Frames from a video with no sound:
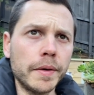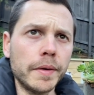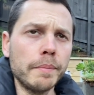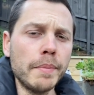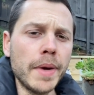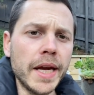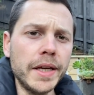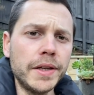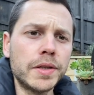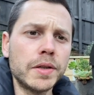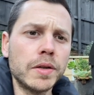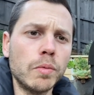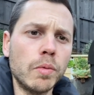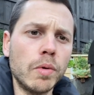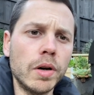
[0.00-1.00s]
meat
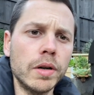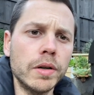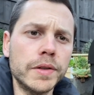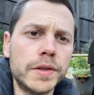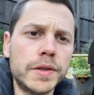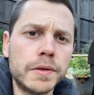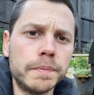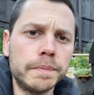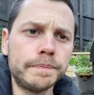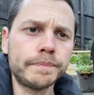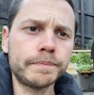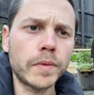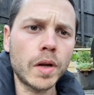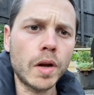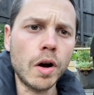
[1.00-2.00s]
was
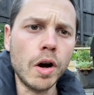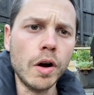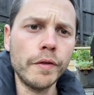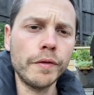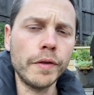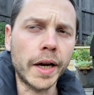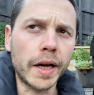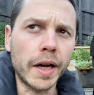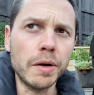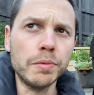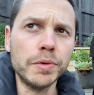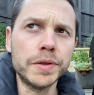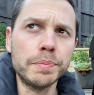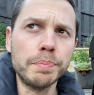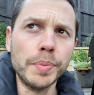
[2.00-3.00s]
it
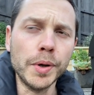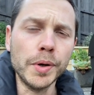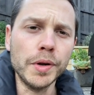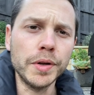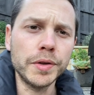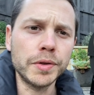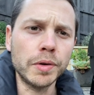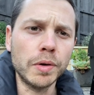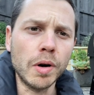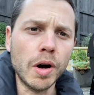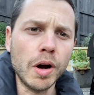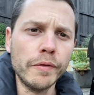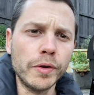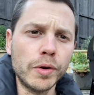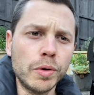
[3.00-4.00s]
was burnt or
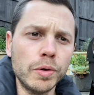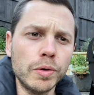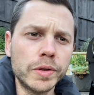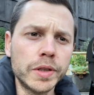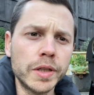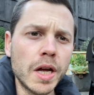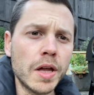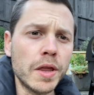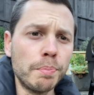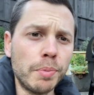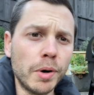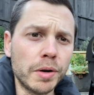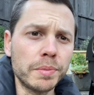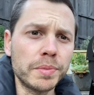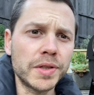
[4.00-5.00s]
overcooked
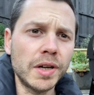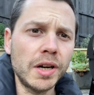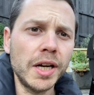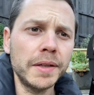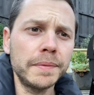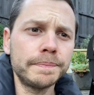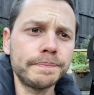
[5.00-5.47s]
bottom side,